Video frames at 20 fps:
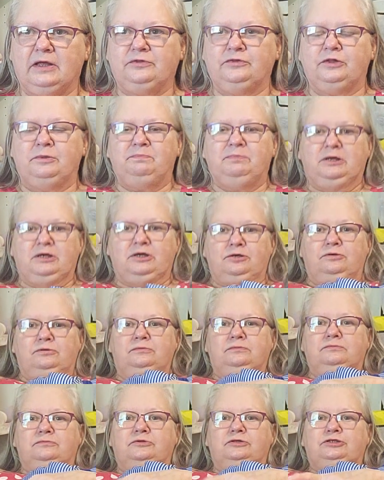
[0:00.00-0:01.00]
the bigger,
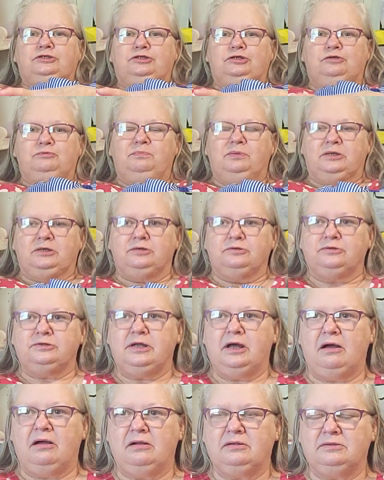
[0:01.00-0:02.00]
the two bigger
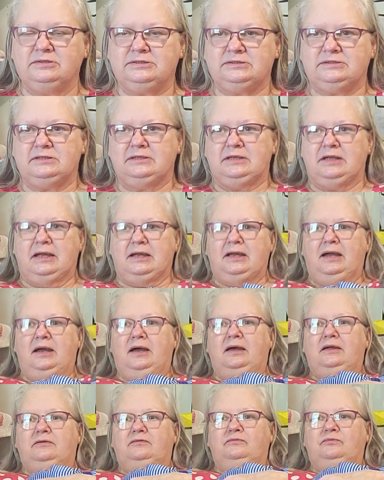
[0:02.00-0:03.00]
dolls that I
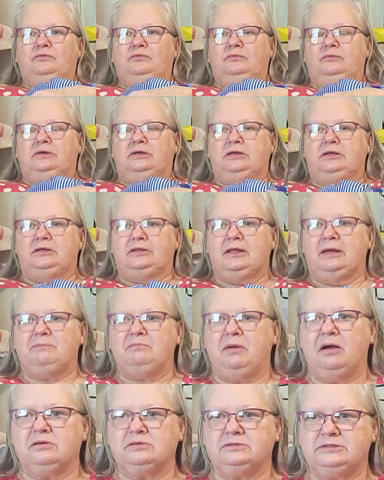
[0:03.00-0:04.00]
got in that
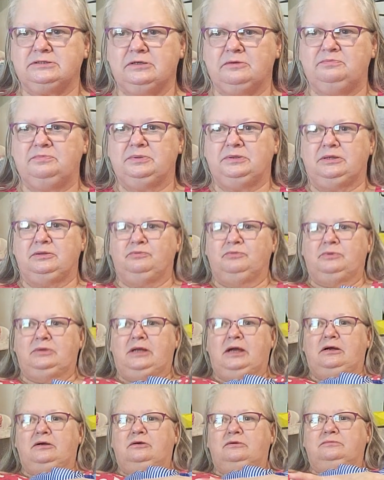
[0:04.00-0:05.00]
box opening
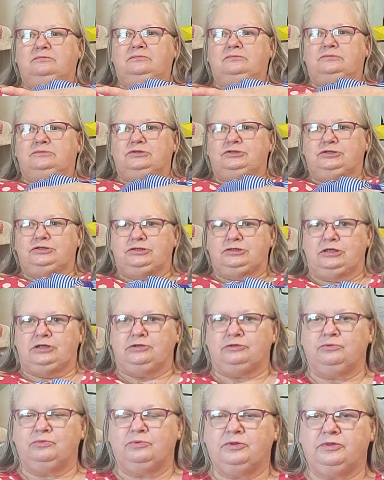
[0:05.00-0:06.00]
when I
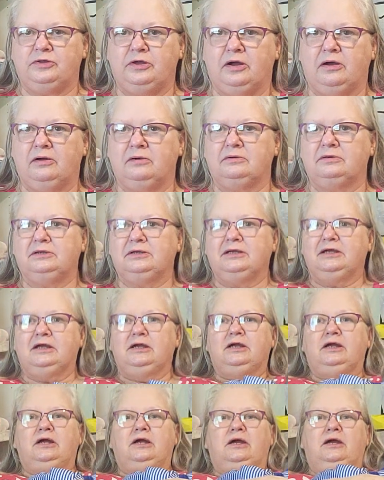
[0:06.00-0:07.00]
shared with y'all.
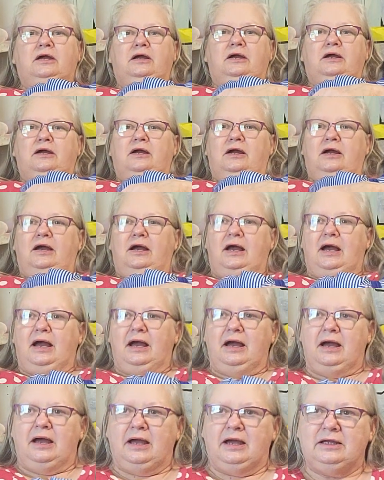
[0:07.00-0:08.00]

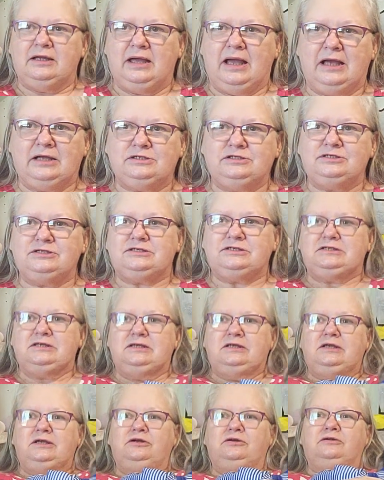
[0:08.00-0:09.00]
I, I just
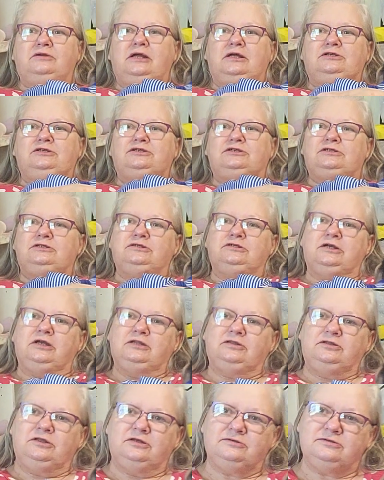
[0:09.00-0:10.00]
sit here and I just look
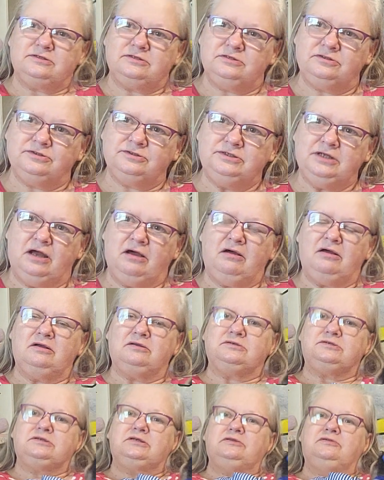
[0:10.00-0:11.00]
at those little
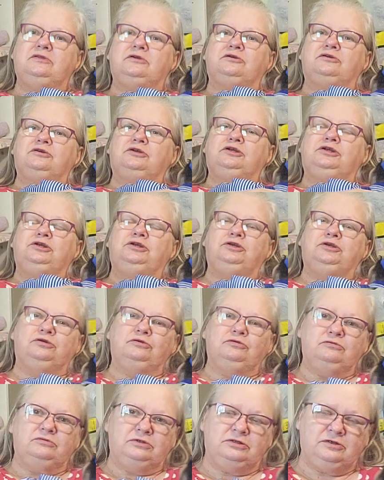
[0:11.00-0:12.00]
dolls and their
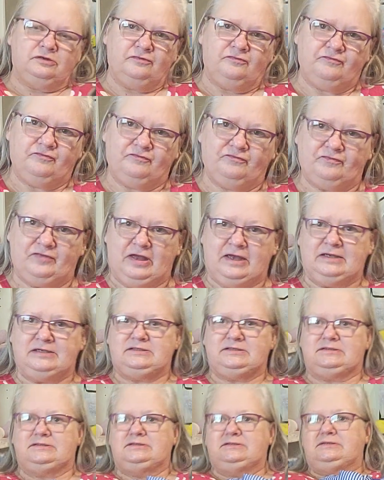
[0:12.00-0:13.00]
cute little
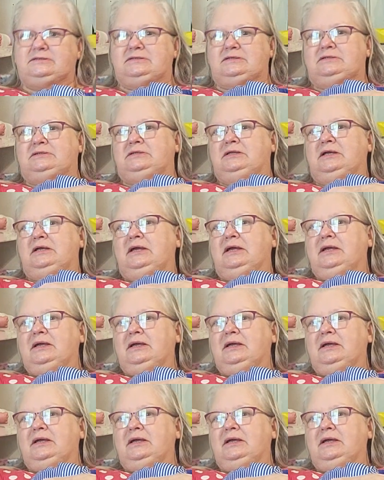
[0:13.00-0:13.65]
faces and